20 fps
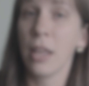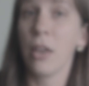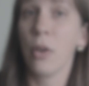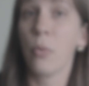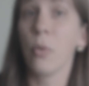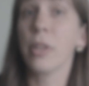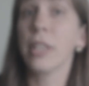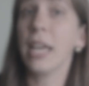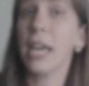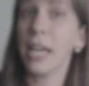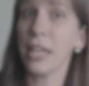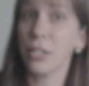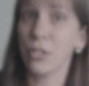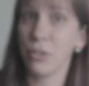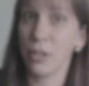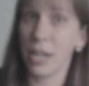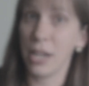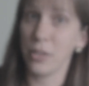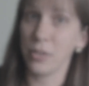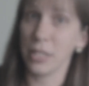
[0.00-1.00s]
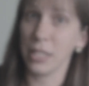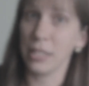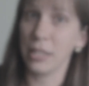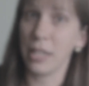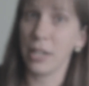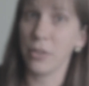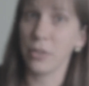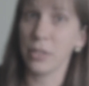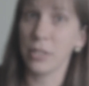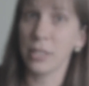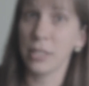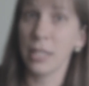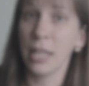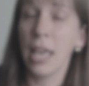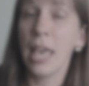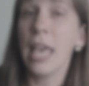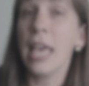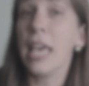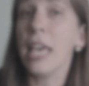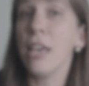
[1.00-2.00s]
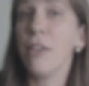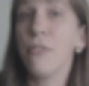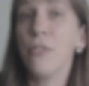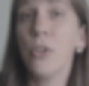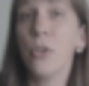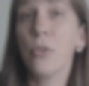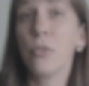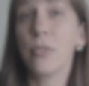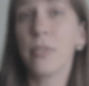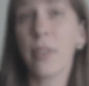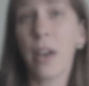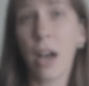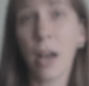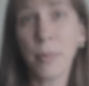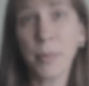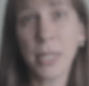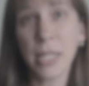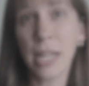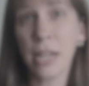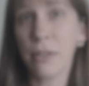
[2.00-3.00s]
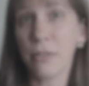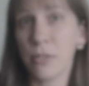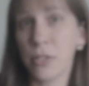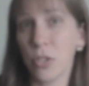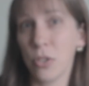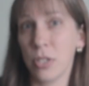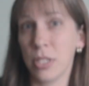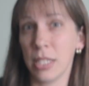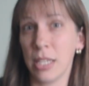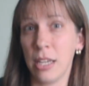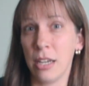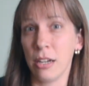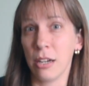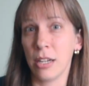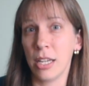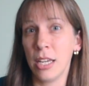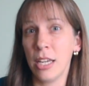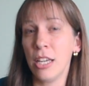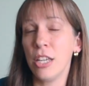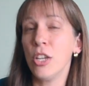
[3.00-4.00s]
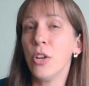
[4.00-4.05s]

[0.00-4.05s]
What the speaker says: Well, the extra housing allowance. If you opted out of Social Security,